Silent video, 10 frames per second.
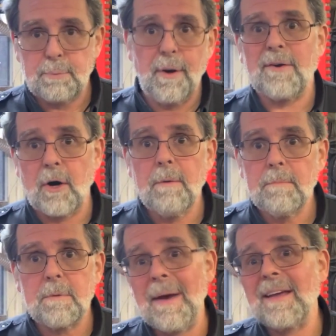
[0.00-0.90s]
printer,
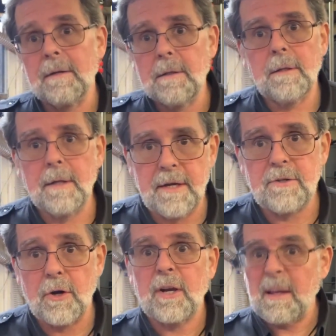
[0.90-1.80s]
to make it a little
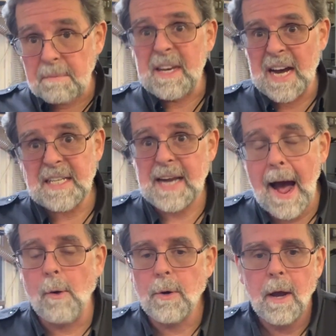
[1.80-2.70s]
easier, keep the dust
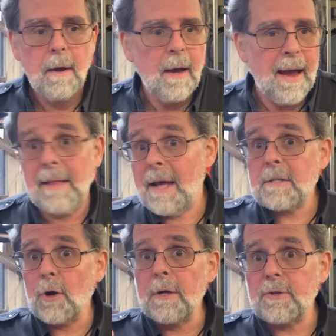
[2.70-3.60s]
out. And
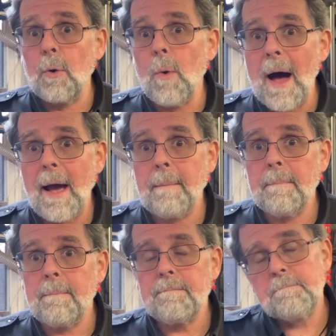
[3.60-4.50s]
that's also
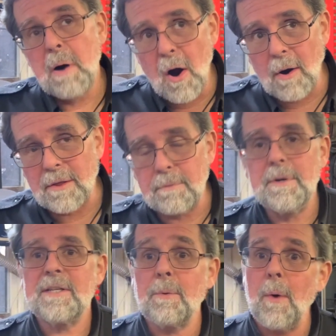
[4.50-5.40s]
part of the
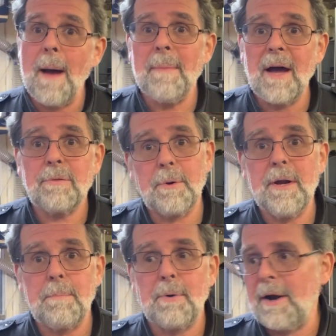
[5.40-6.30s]
reason why my
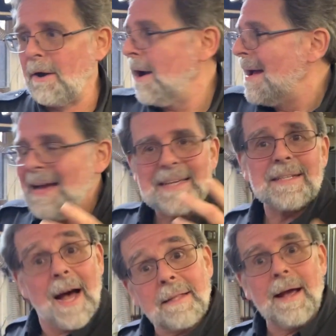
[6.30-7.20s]
3D printer is
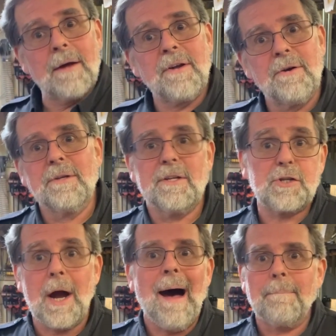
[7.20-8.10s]
not down here in the
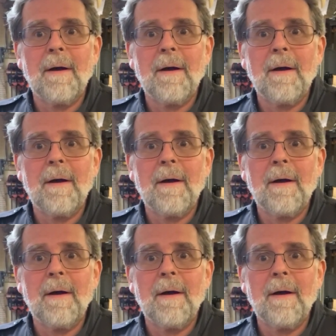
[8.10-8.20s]
shop.